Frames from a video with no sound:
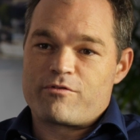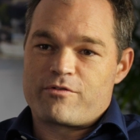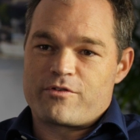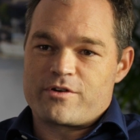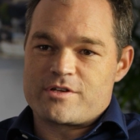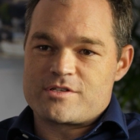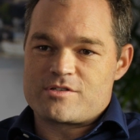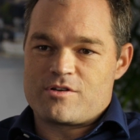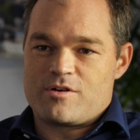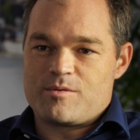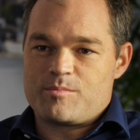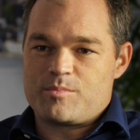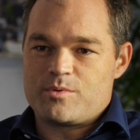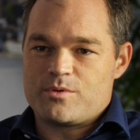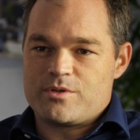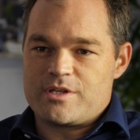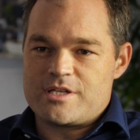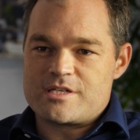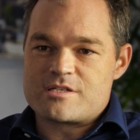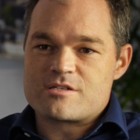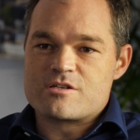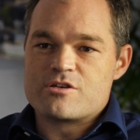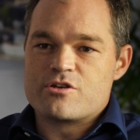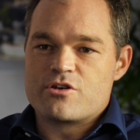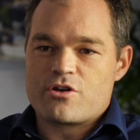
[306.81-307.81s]
for example,
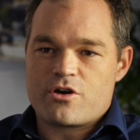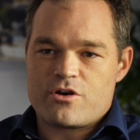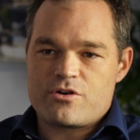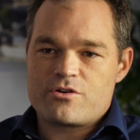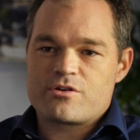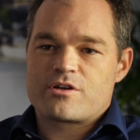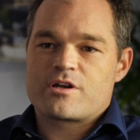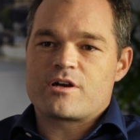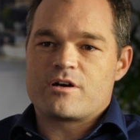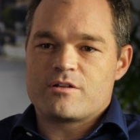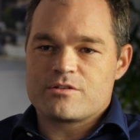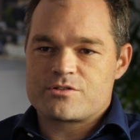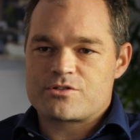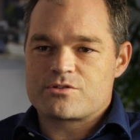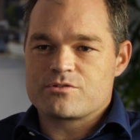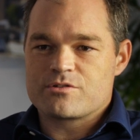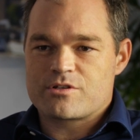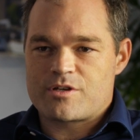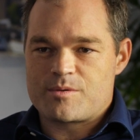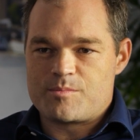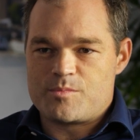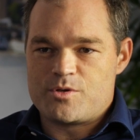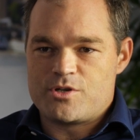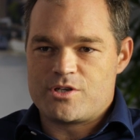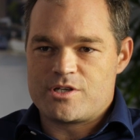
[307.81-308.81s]
there's no cultural
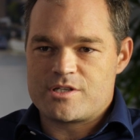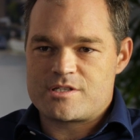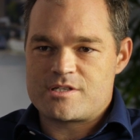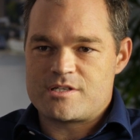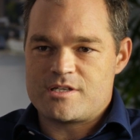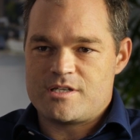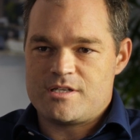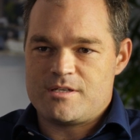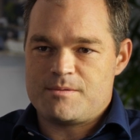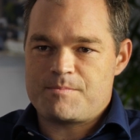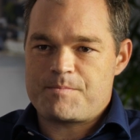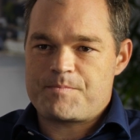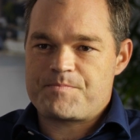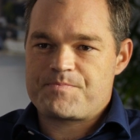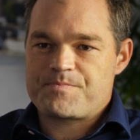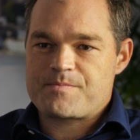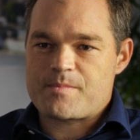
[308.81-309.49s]
community